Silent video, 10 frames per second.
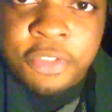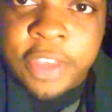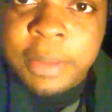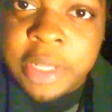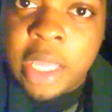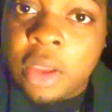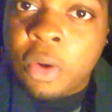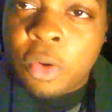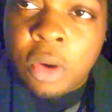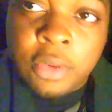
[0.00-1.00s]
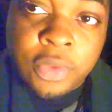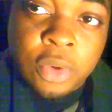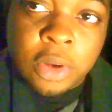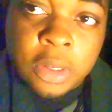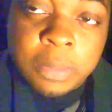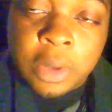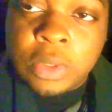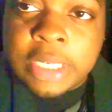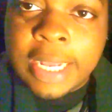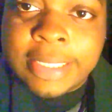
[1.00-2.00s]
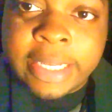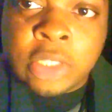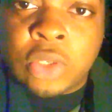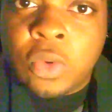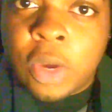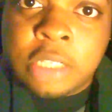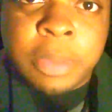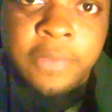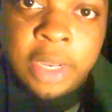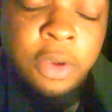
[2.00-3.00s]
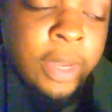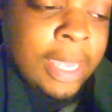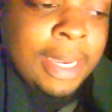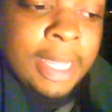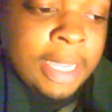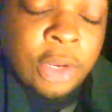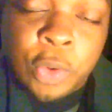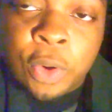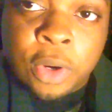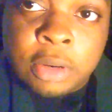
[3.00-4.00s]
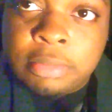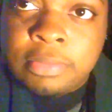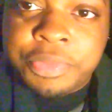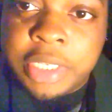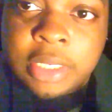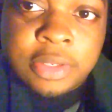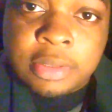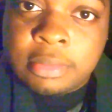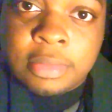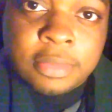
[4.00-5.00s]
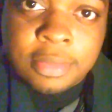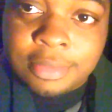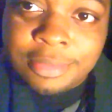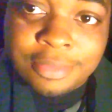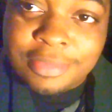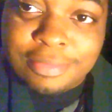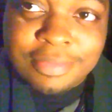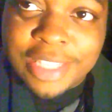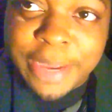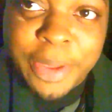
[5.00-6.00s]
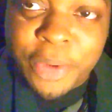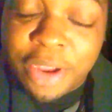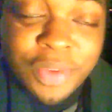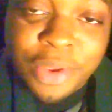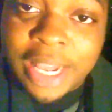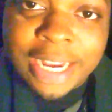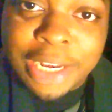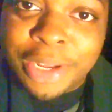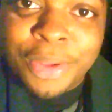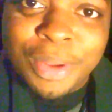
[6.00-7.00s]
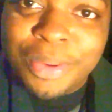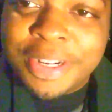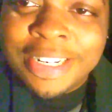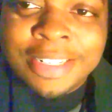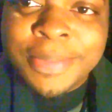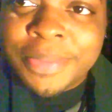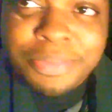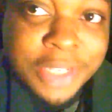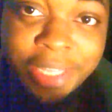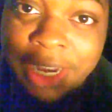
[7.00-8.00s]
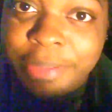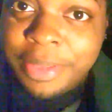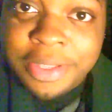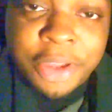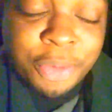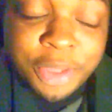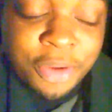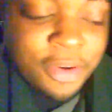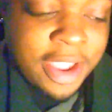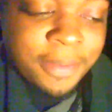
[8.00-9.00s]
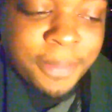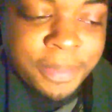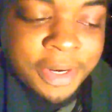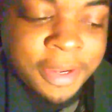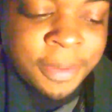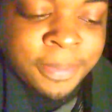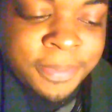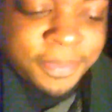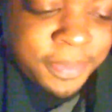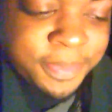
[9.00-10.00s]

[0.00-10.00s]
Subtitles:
your family, or if you're a good multitasker, watch my video and eat, or just, I mean, whatever you like to do, that'll be great. But I'm